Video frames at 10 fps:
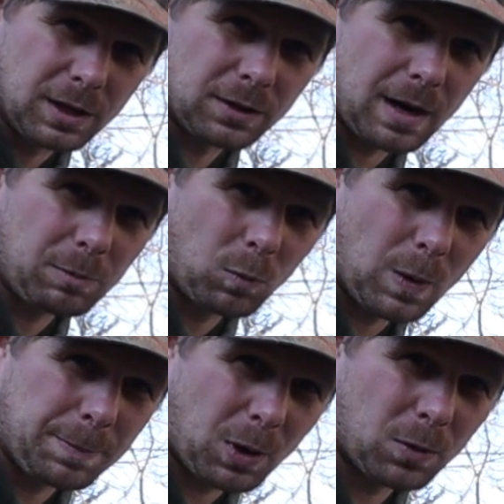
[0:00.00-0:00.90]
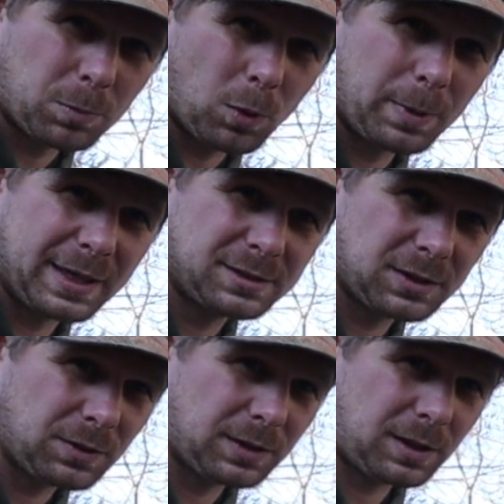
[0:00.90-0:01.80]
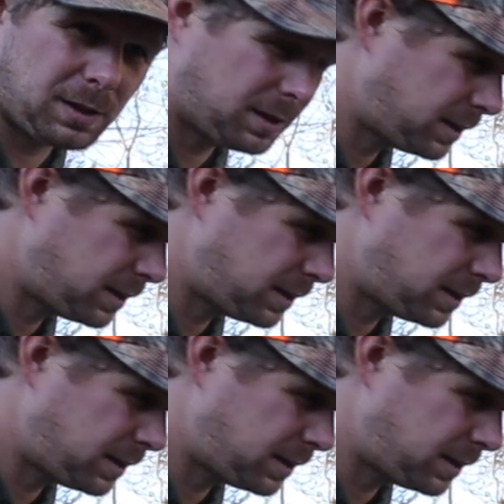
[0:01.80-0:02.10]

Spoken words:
can grab a 1 pound propane cylinder.